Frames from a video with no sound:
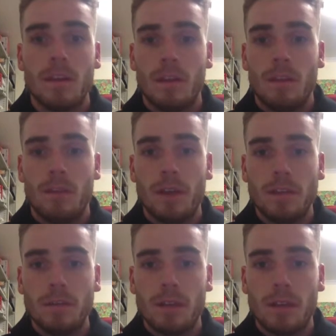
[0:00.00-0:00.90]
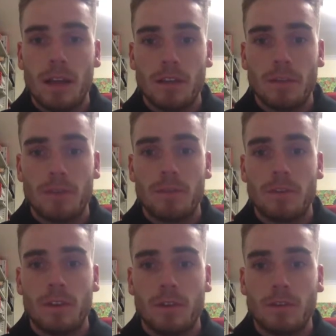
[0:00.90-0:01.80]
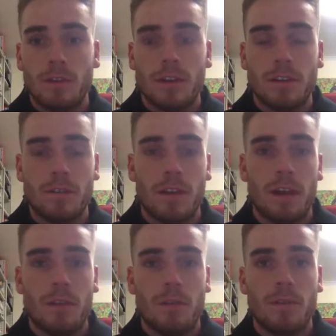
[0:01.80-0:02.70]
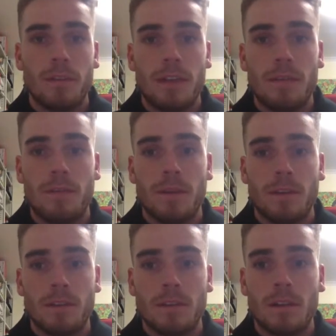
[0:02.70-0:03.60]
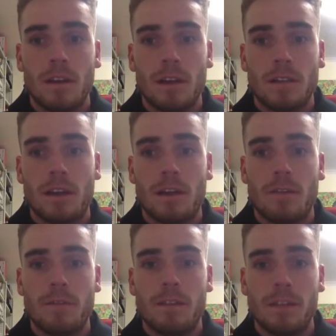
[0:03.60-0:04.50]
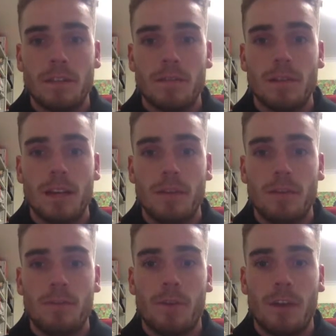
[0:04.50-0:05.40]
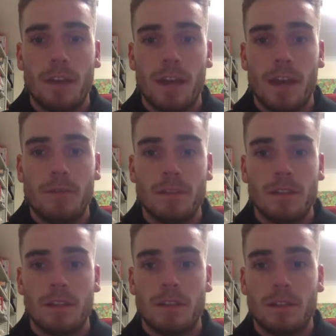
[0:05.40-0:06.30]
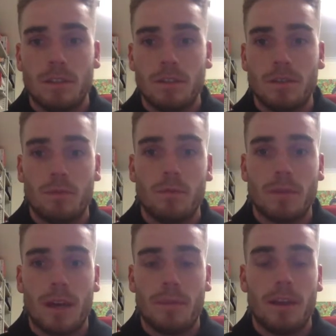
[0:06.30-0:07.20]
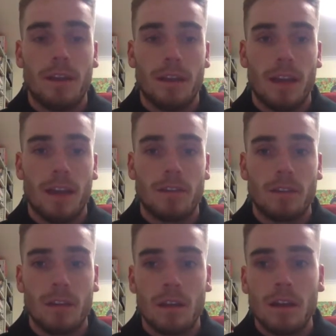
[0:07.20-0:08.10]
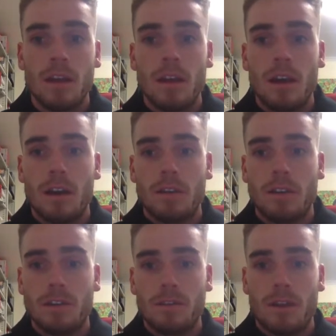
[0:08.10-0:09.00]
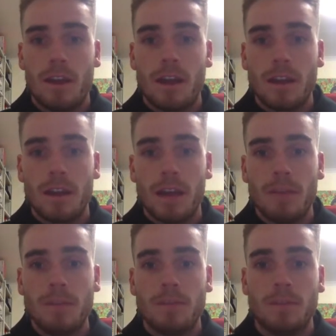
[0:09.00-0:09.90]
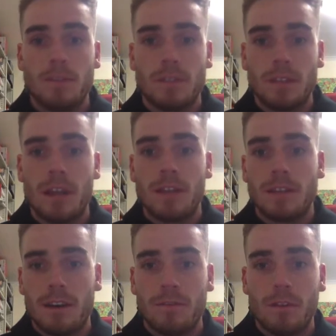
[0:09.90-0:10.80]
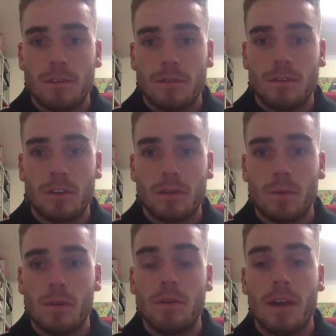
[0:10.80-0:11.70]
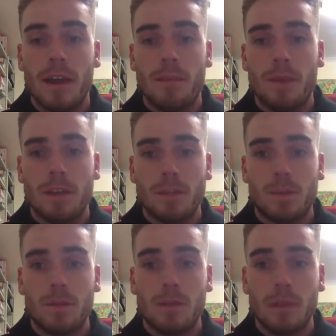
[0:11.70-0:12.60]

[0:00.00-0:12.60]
The practical class ran for a total duration of 110 minutes. I started off the lesson with a couple of minor games to get the students warmed up and engaged. I chose to run Hunger Games, which is a large-scale version of dodgeball and bench ball.